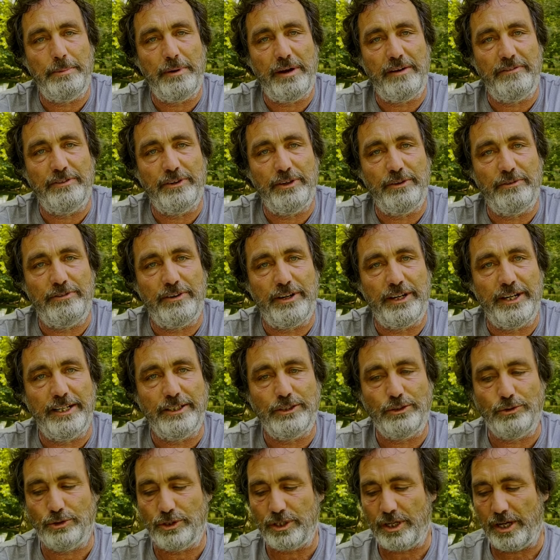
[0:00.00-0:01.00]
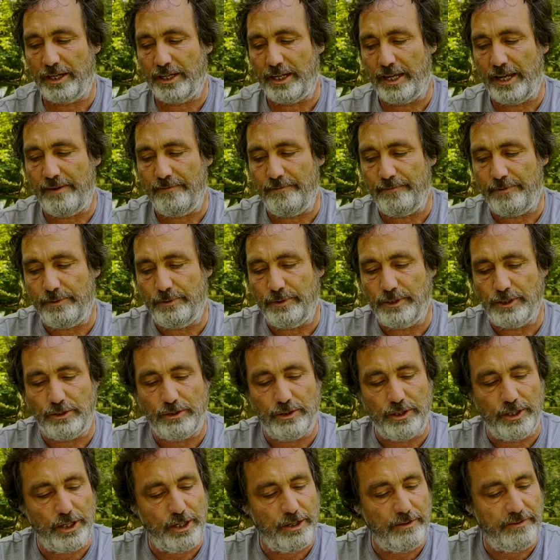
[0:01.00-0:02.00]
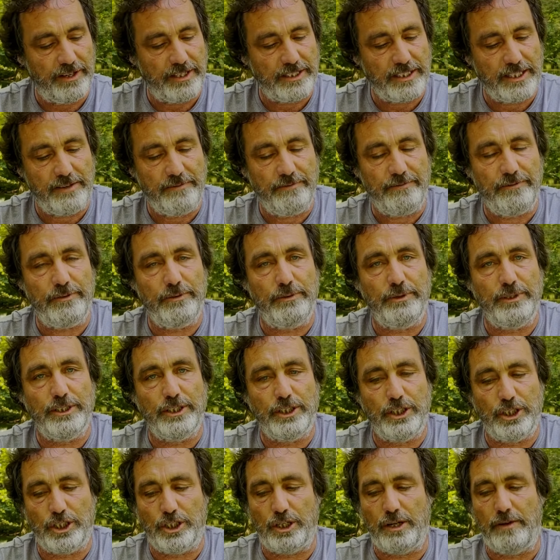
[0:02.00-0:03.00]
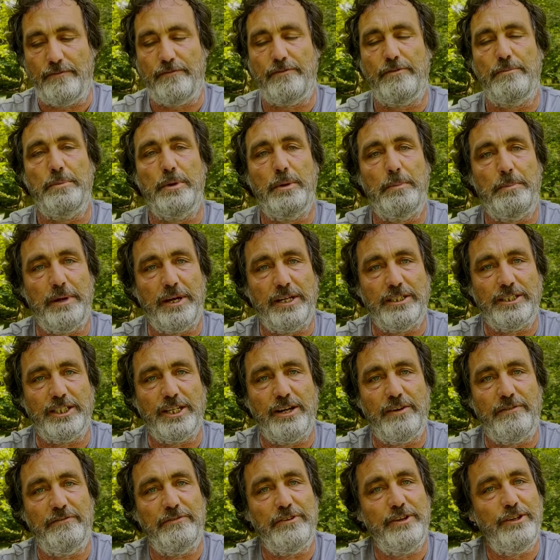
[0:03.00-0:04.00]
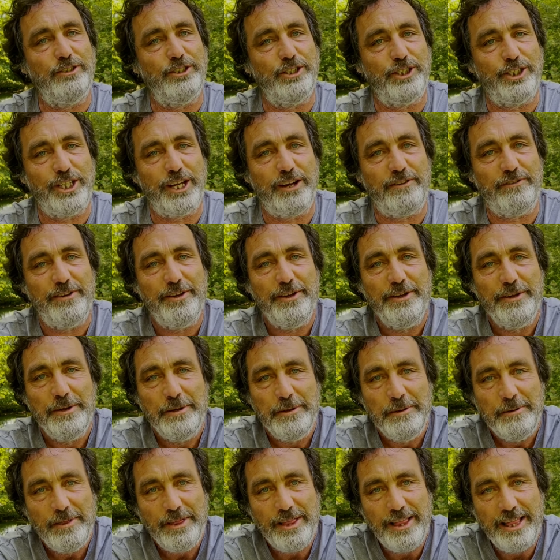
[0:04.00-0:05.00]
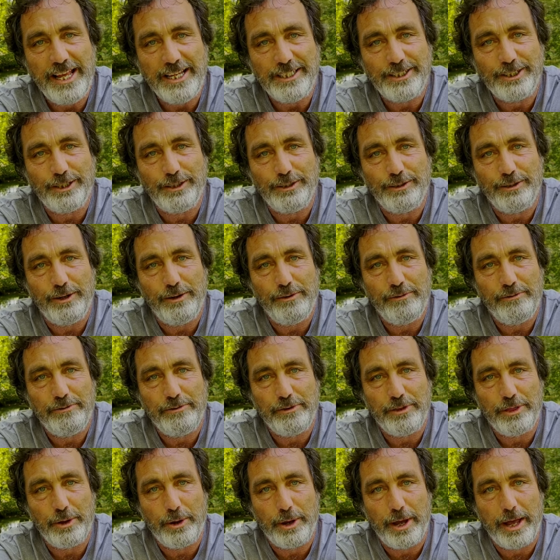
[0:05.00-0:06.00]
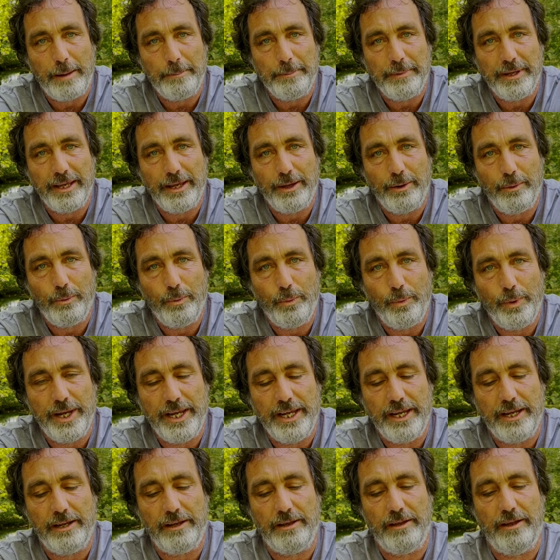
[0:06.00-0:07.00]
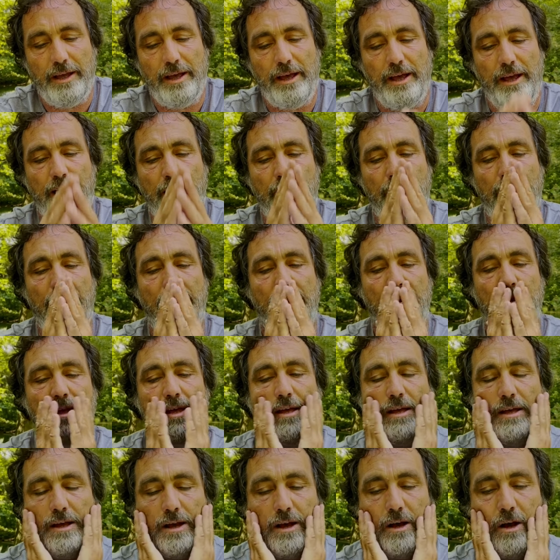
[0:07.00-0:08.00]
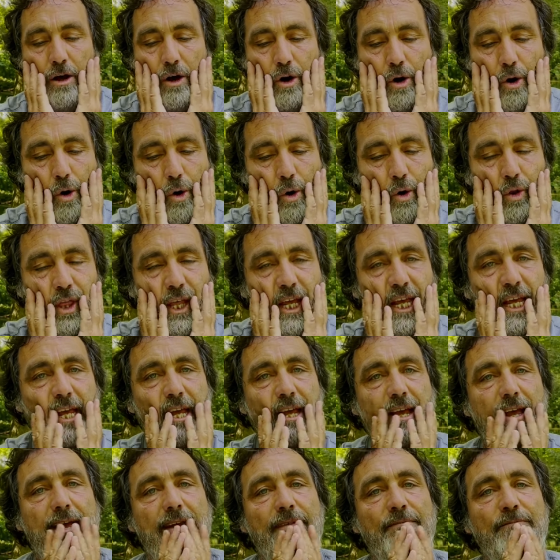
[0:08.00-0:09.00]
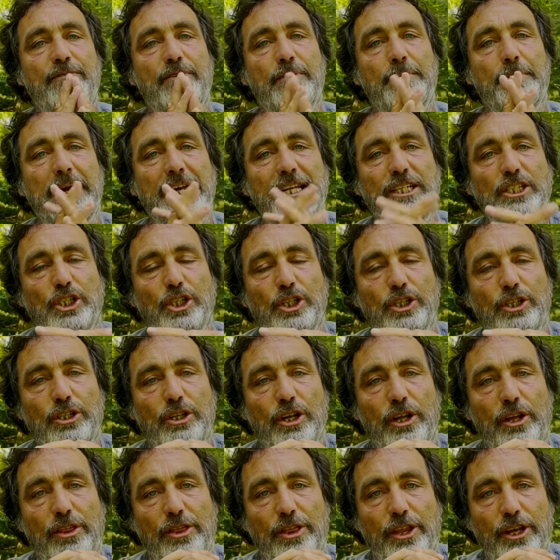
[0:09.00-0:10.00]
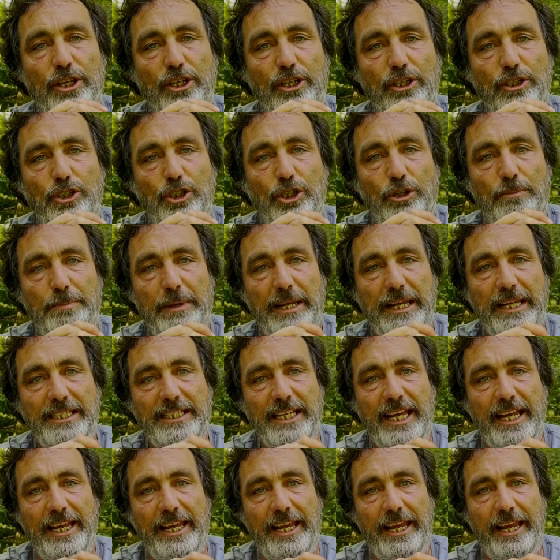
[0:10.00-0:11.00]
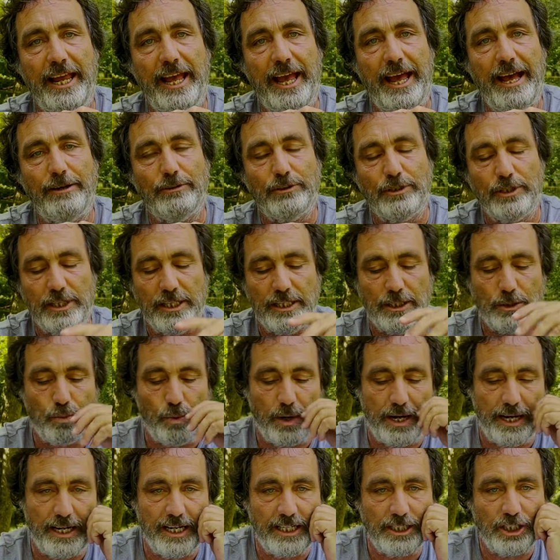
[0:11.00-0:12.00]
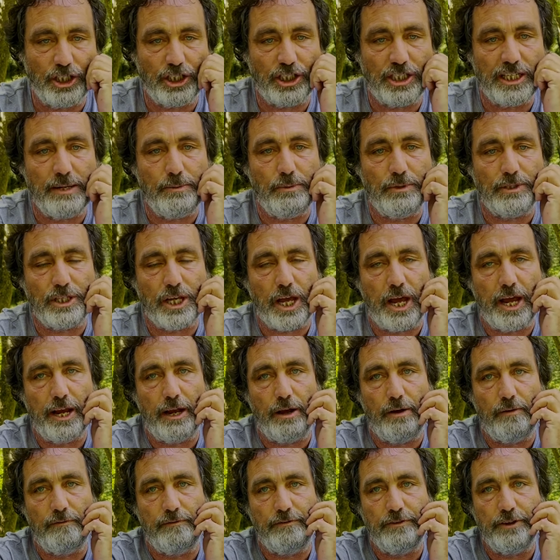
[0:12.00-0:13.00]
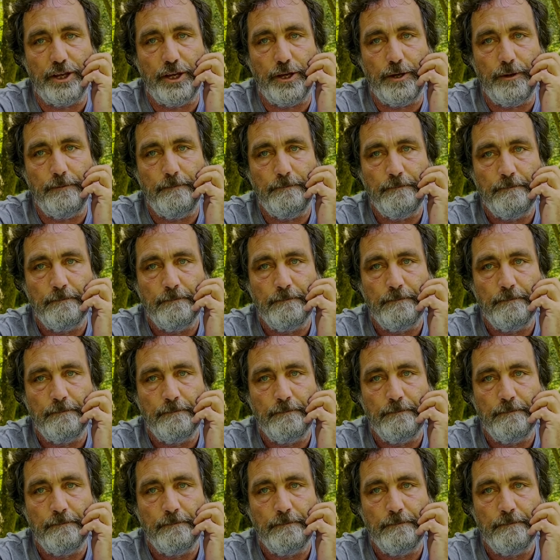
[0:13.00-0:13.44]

path for your financial side, influence in the universe, influence from your past self, future self, lesson for the coming week, or the information that you should be taking out of this week. Let's just see what's going on for you.